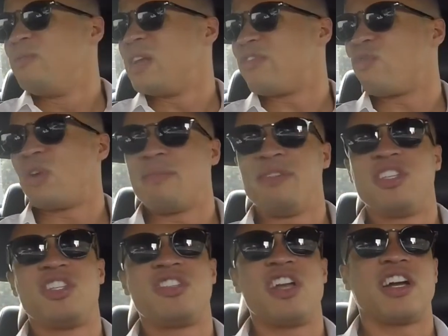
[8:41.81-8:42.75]
You never want to be
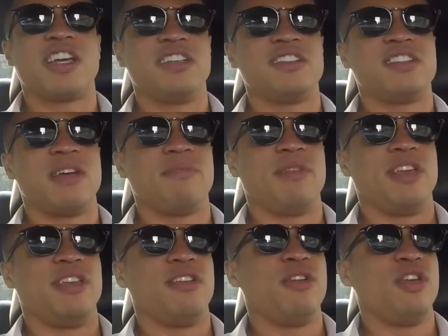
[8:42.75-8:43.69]
stuck into
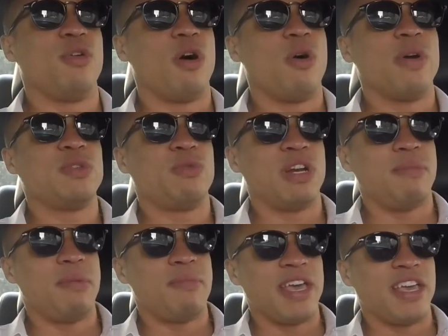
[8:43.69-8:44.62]
something, you know. You always want
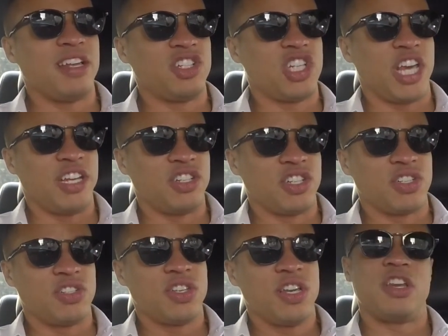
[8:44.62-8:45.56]
to be making
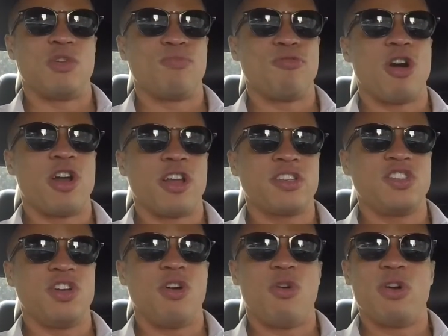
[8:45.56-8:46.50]
changes in your
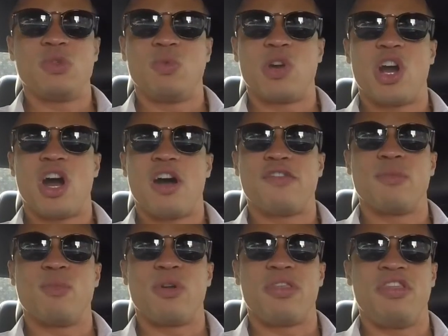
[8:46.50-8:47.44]
products. You always want to
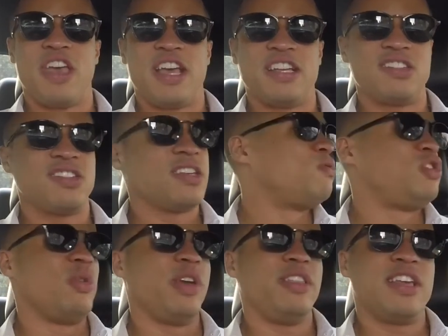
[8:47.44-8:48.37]
offer more things.
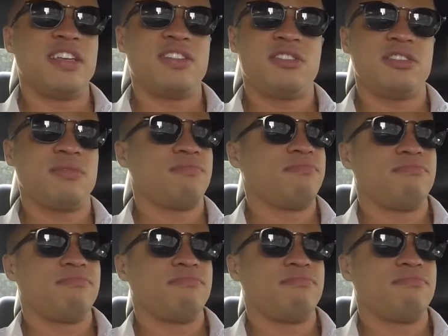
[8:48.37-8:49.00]
Doing this,